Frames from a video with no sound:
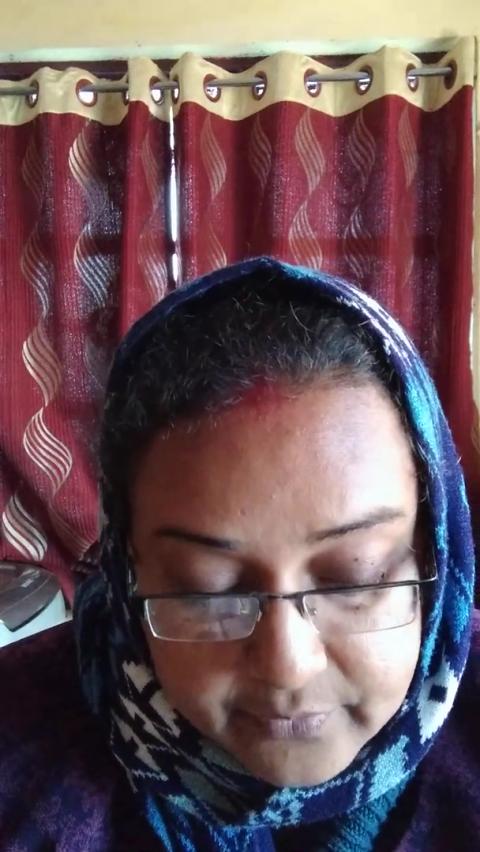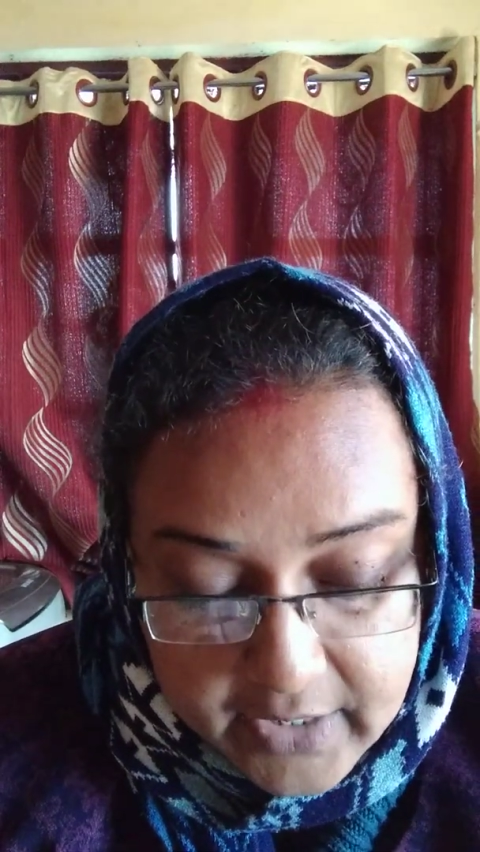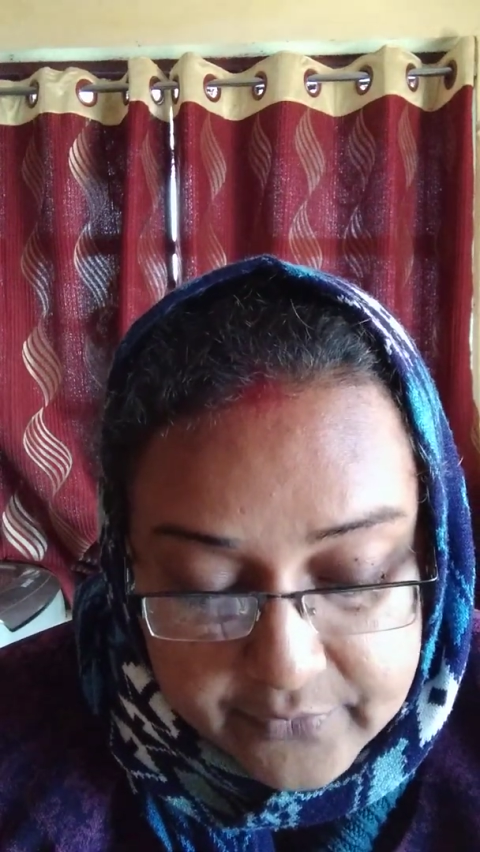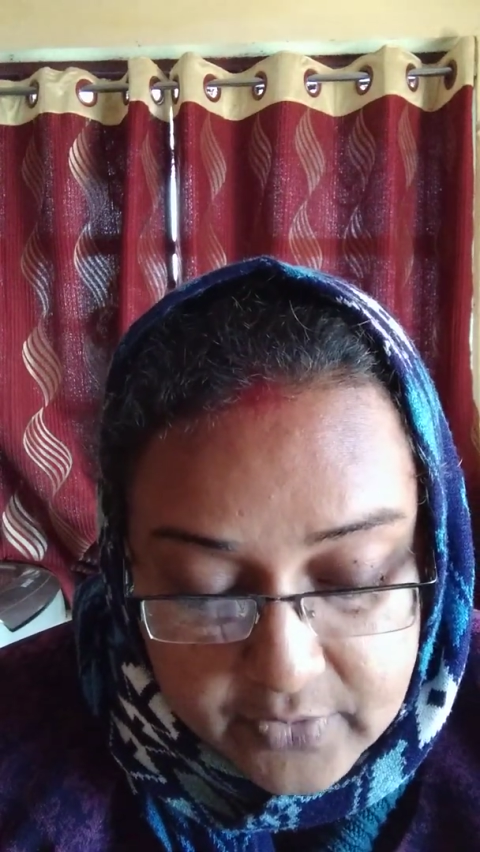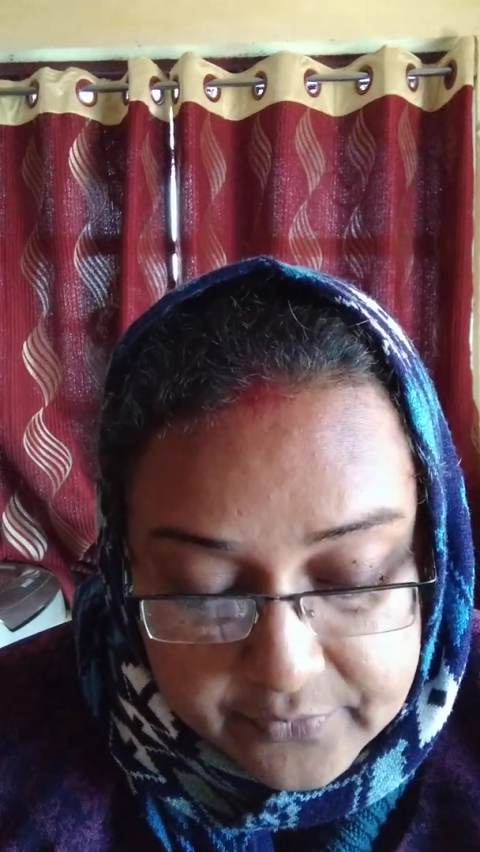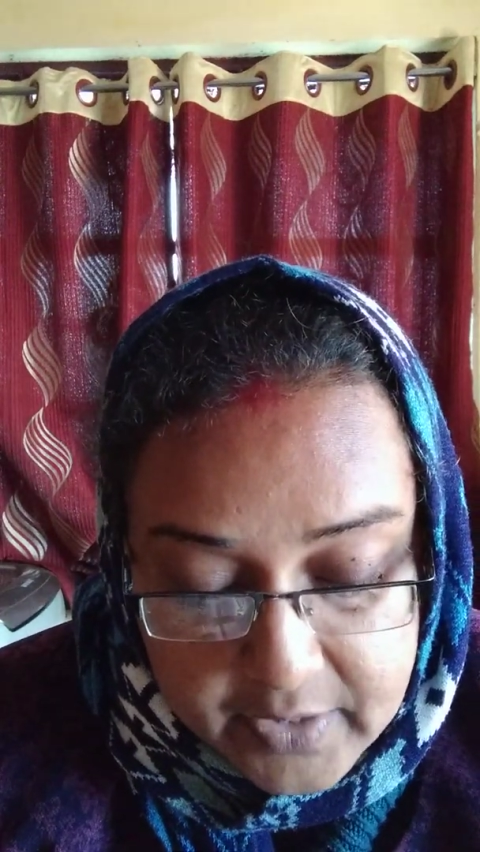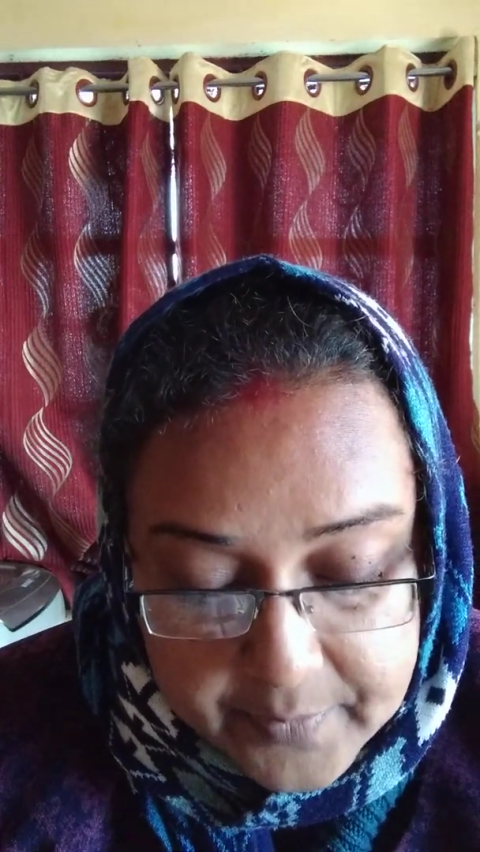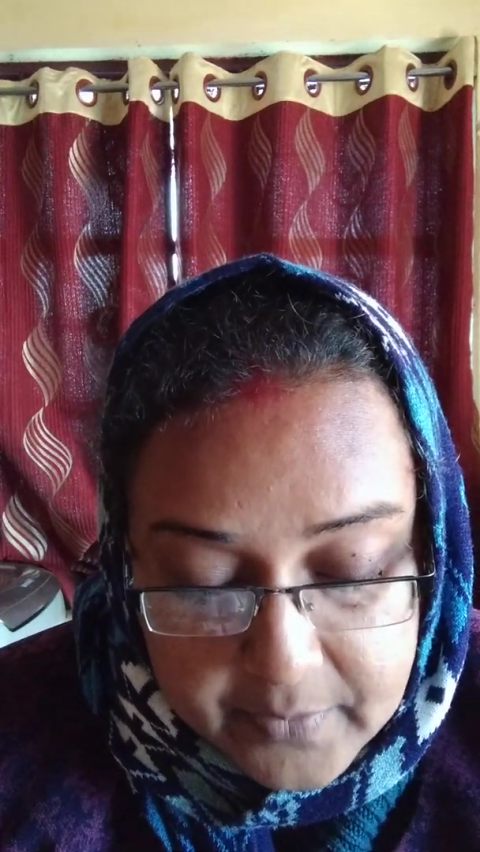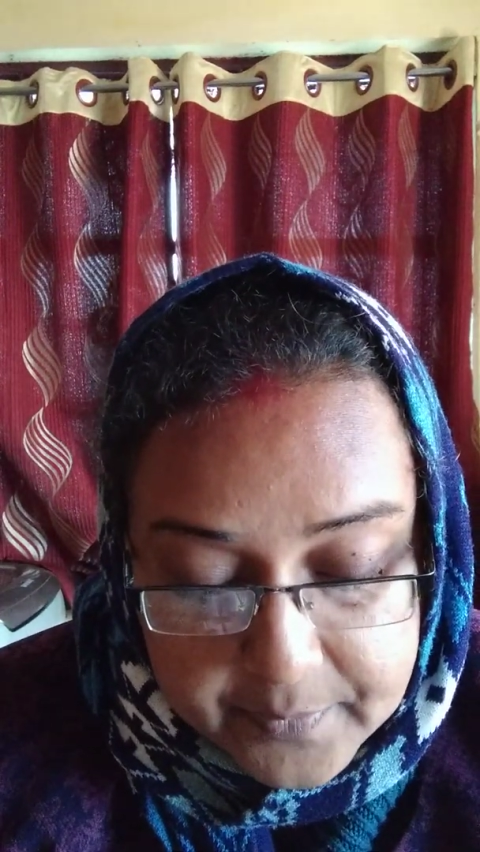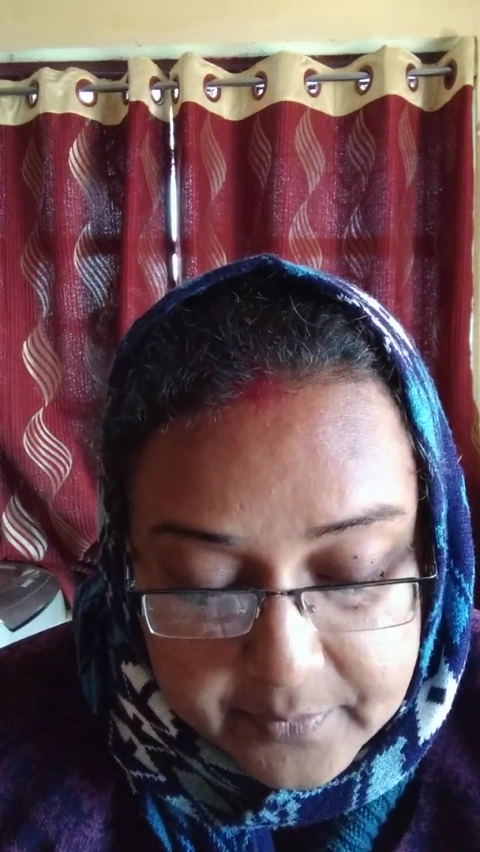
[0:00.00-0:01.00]
5 of them
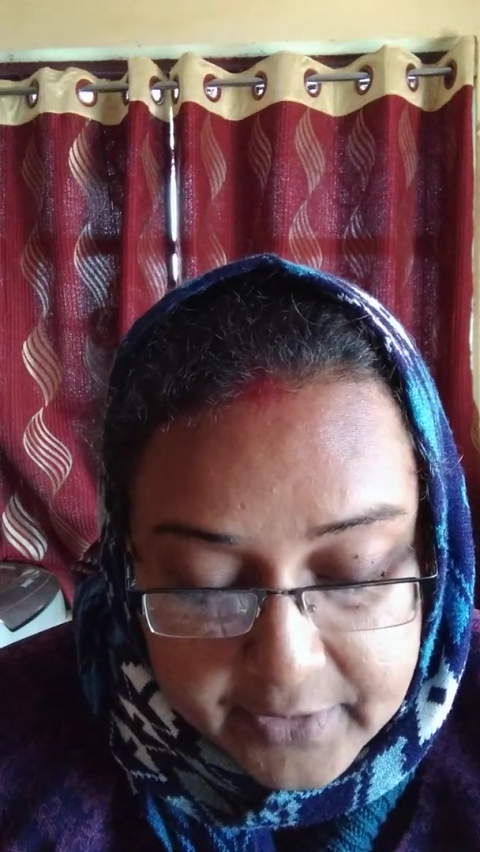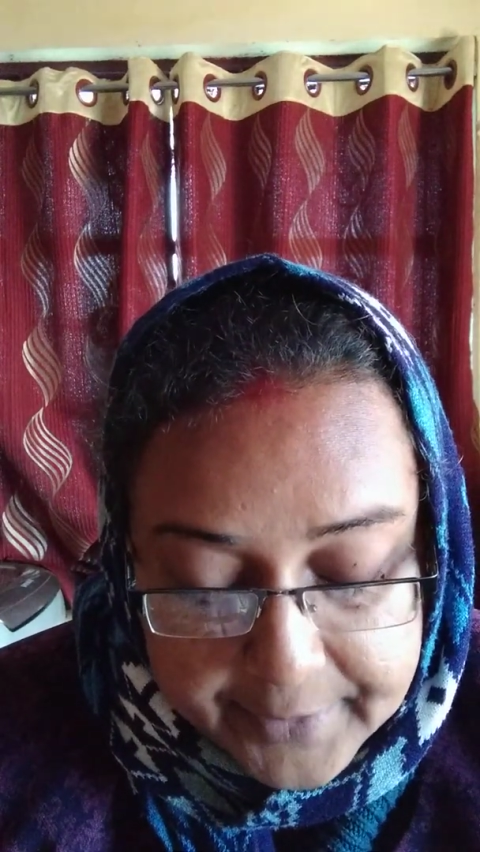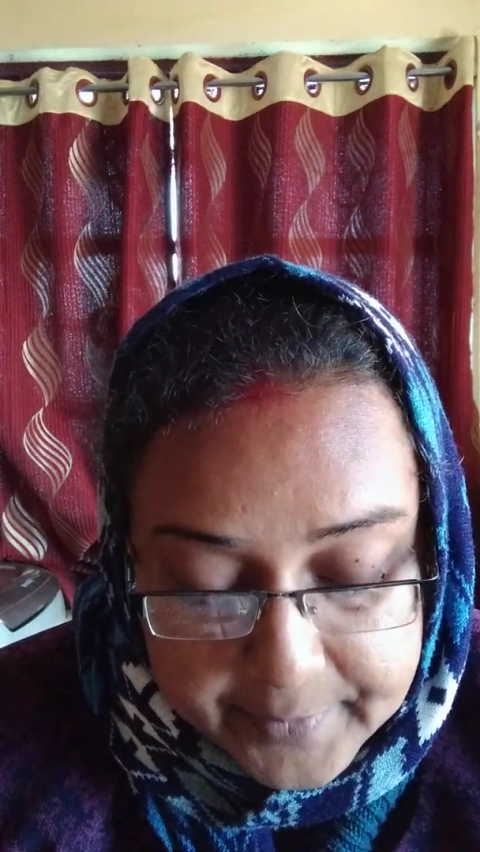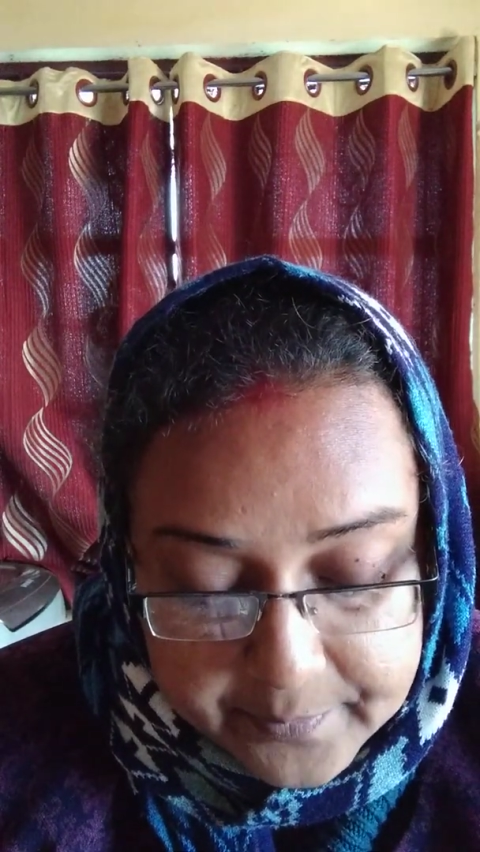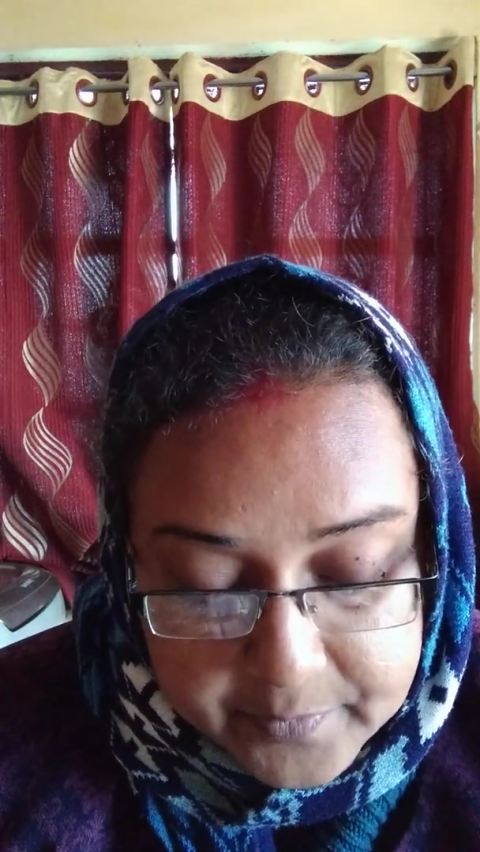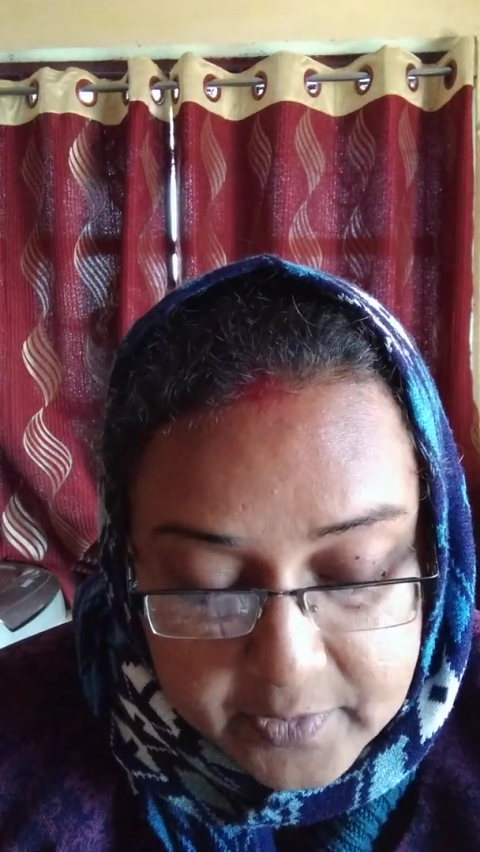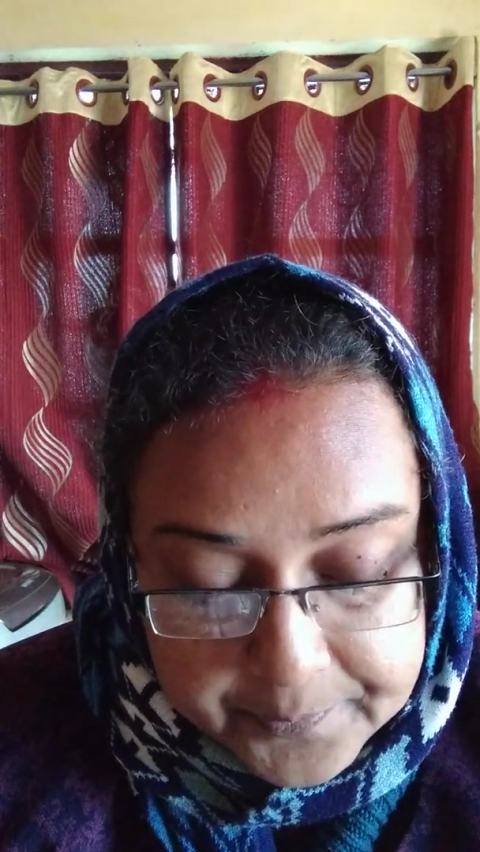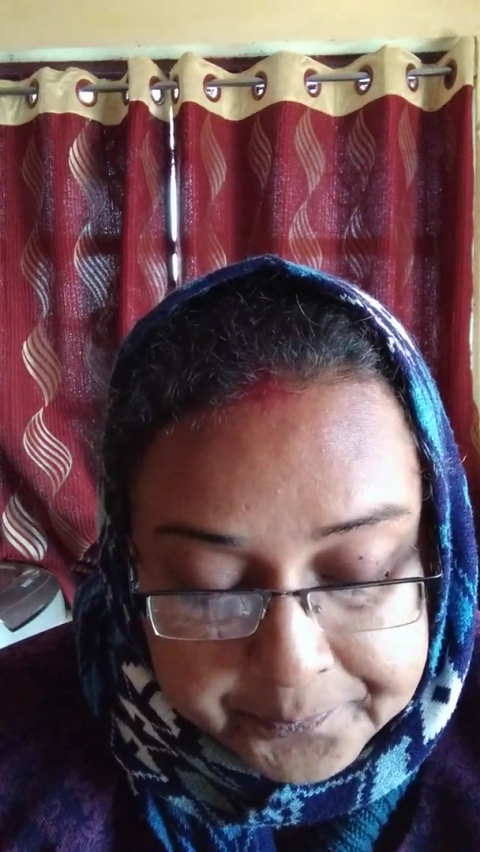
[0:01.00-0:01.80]
are permanent members.